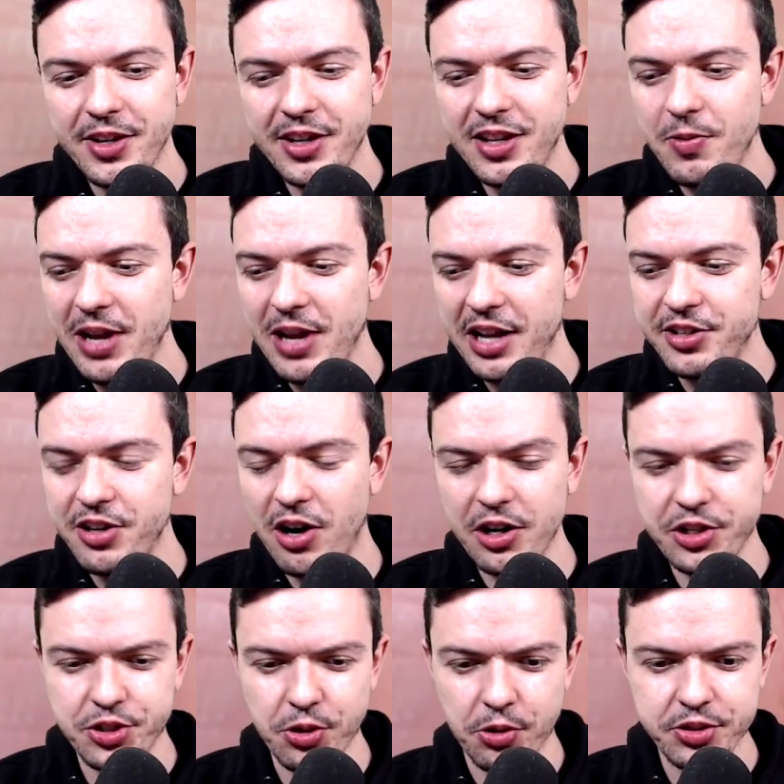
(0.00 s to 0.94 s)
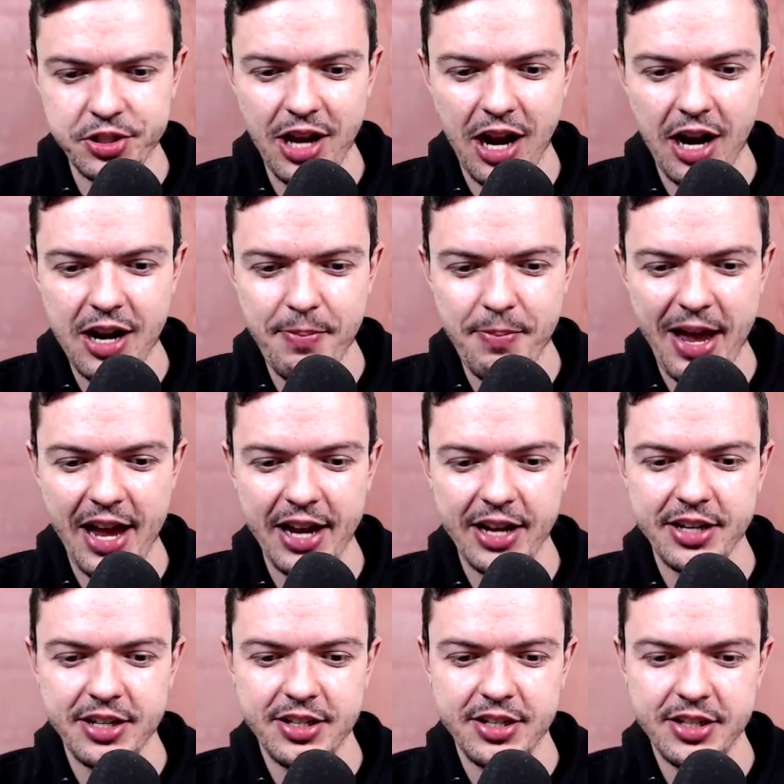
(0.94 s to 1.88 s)
We got Dark Jolteon in the
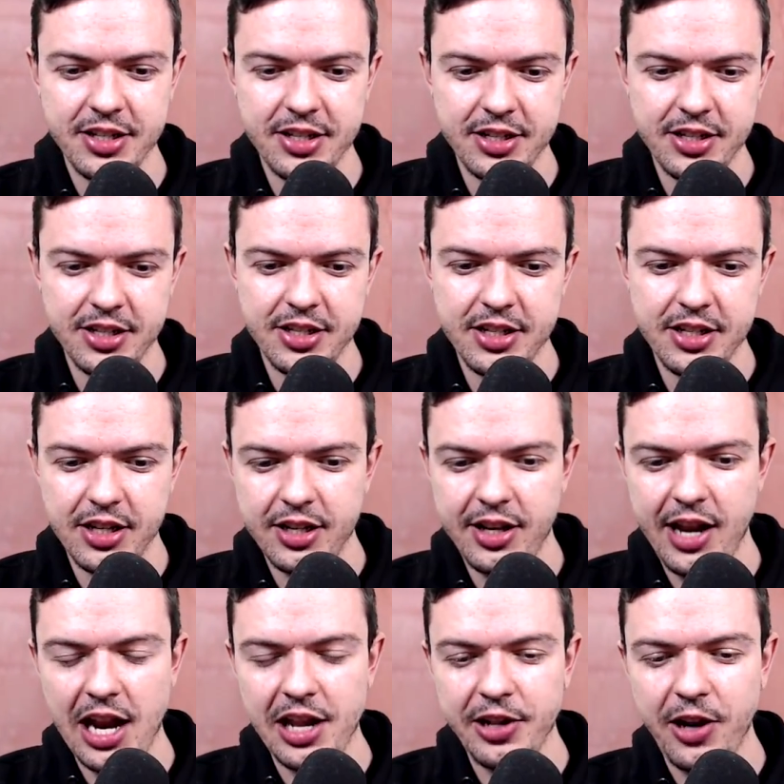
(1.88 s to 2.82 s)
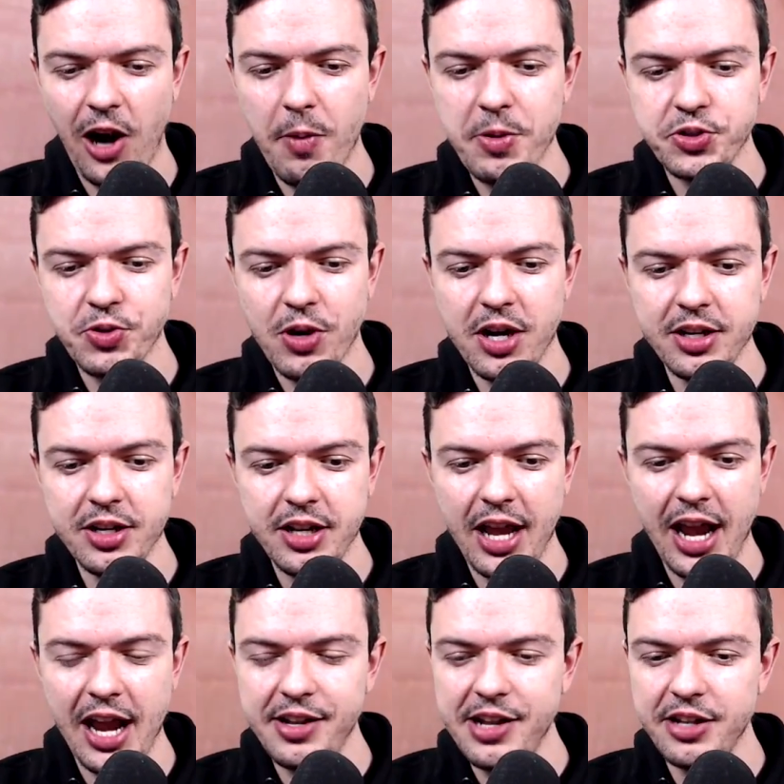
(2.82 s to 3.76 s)
back, Nightly Garbage Run,
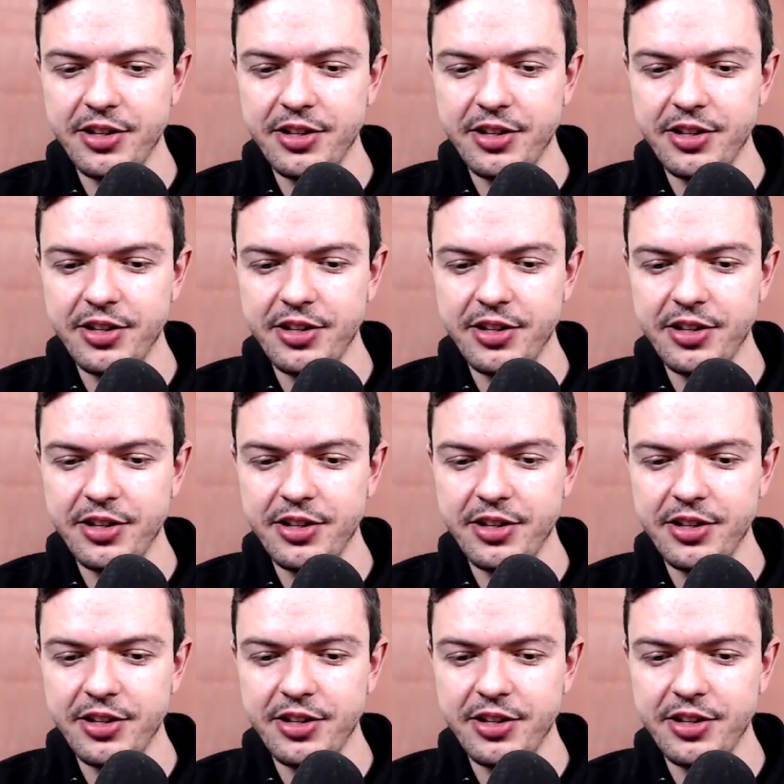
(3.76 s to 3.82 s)
and then